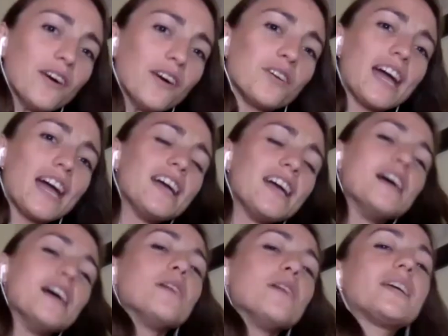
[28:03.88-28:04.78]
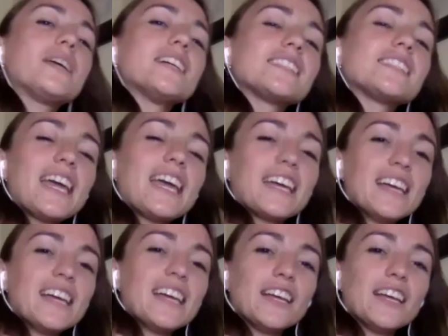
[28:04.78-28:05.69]
Okay, because like
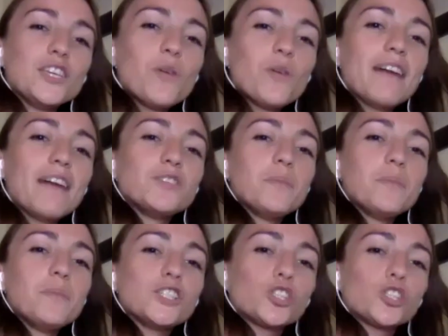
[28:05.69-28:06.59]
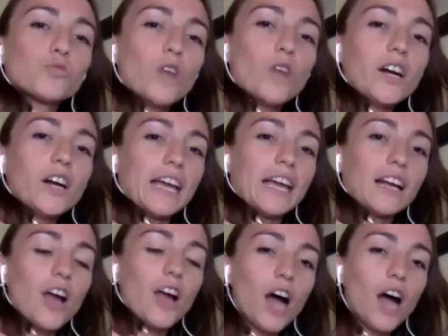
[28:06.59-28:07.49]
you have to be shrugging
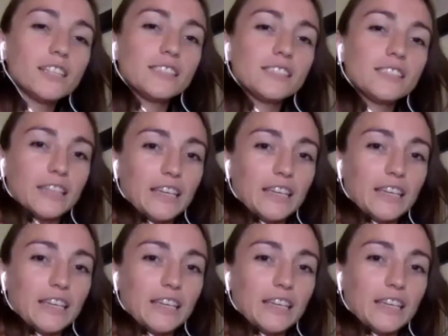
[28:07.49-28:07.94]
constantly.